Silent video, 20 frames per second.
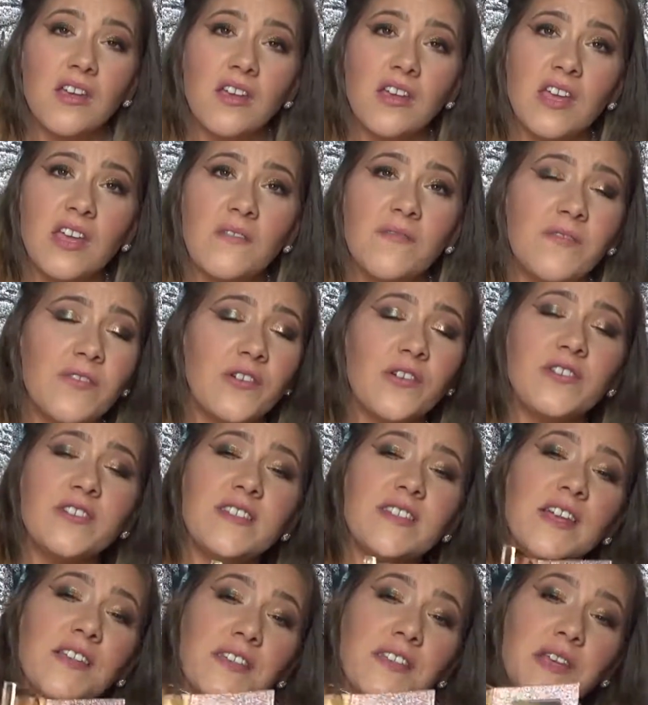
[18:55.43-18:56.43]
if
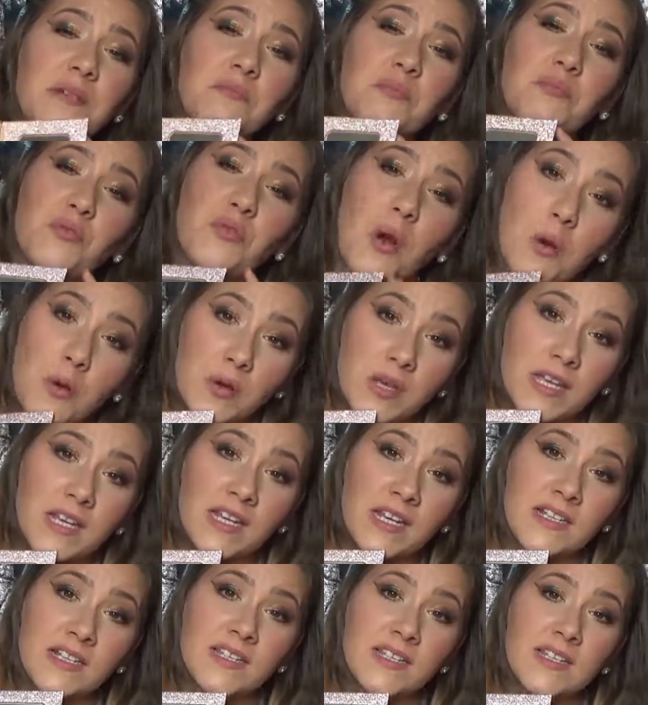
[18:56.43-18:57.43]
there's nothing broken
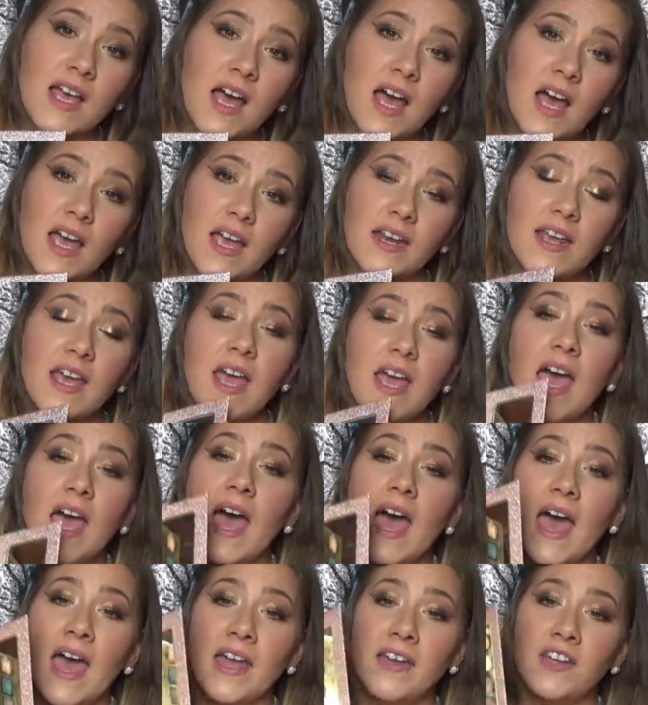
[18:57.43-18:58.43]
inside,
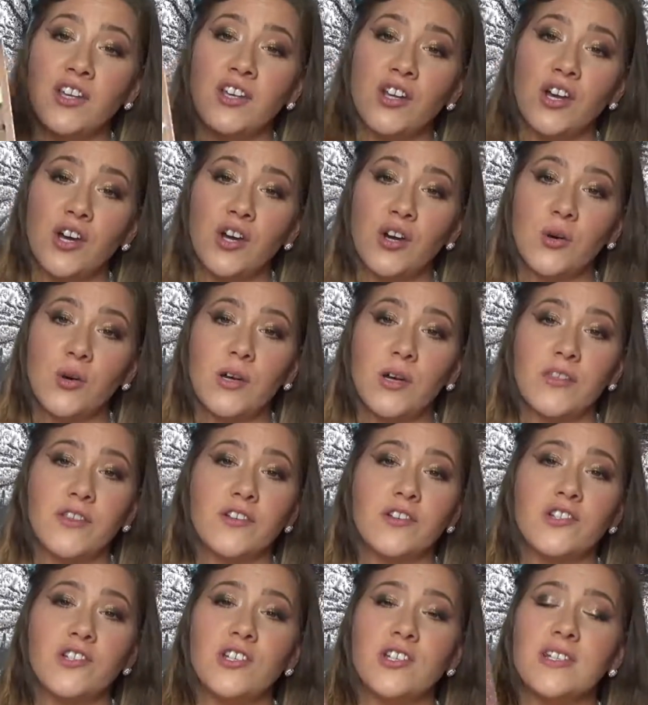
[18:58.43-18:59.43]
and you know,
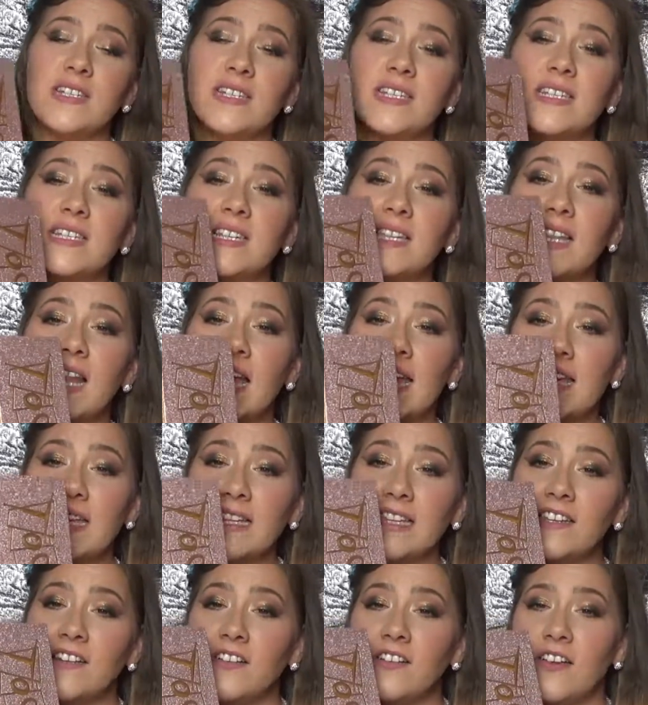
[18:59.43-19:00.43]
there's just slight
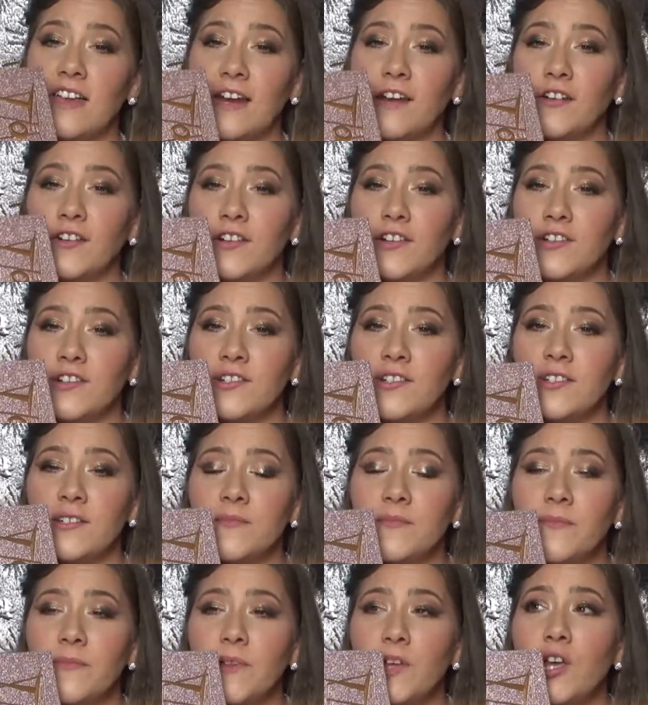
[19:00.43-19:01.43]
little errors,
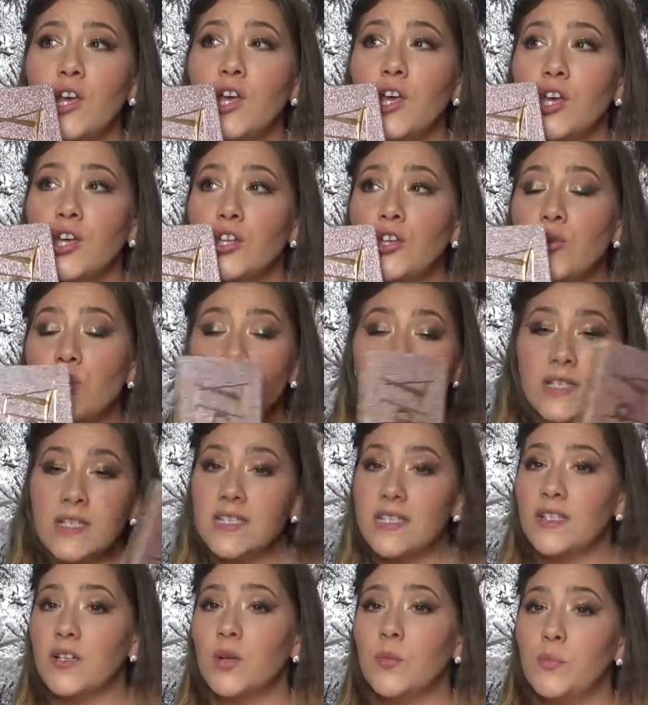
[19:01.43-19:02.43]
you can still